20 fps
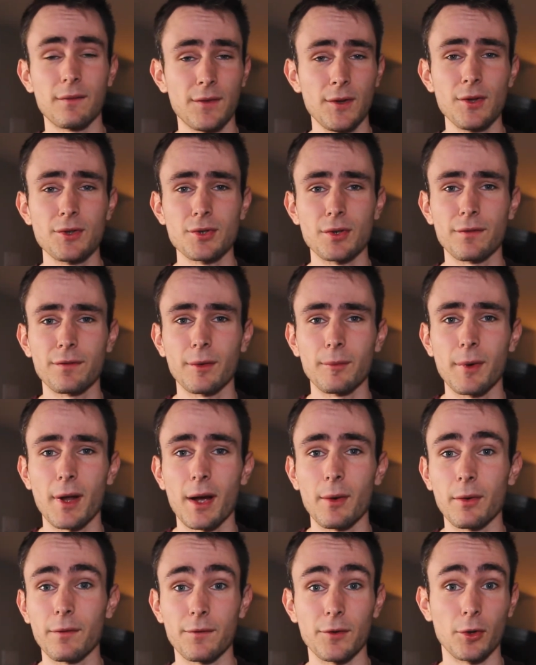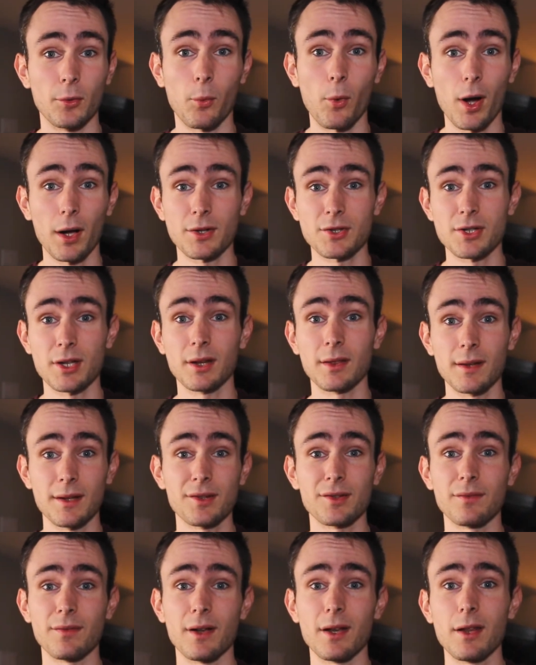future from now if you're watching
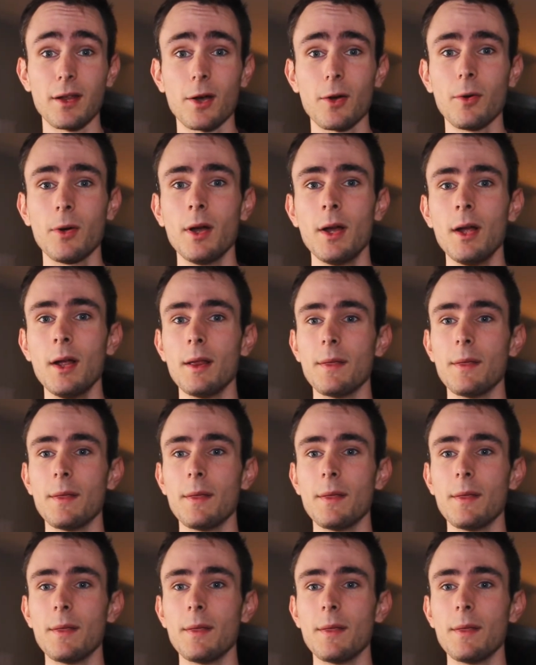this video